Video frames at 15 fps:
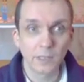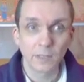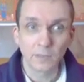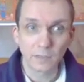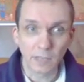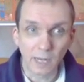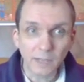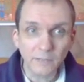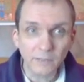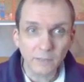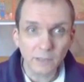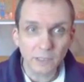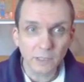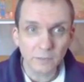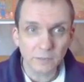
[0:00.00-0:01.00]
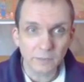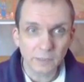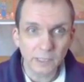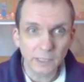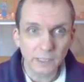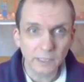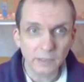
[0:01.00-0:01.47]
The answer given
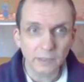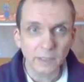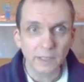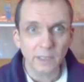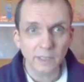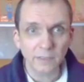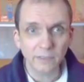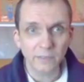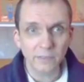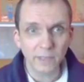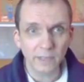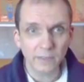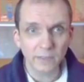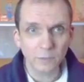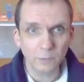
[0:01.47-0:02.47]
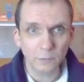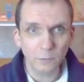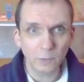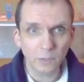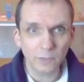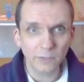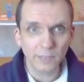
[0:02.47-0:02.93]
here is that if
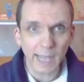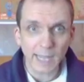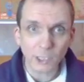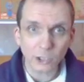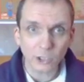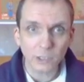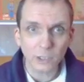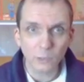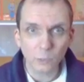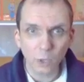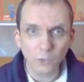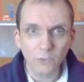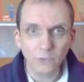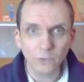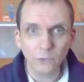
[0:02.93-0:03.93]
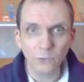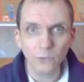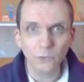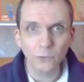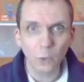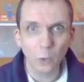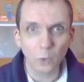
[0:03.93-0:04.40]
one actually wants to
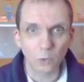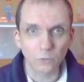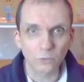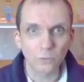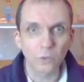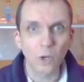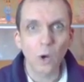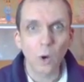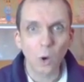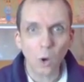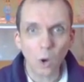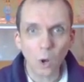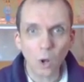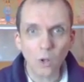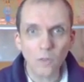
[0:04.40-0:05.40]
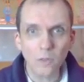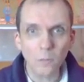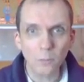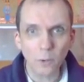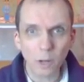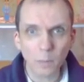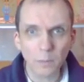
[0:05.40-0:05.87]
solve all the
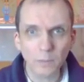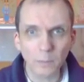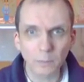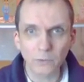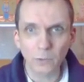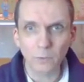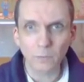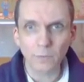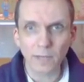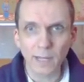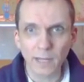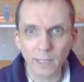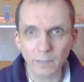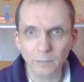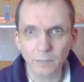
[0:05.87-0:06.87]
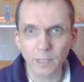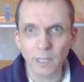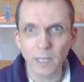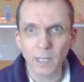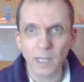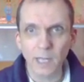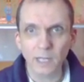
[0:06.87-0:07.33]
problems of life
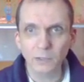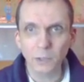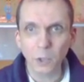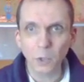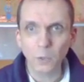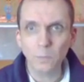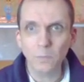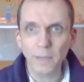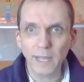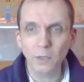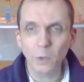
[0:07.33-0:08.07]
and go back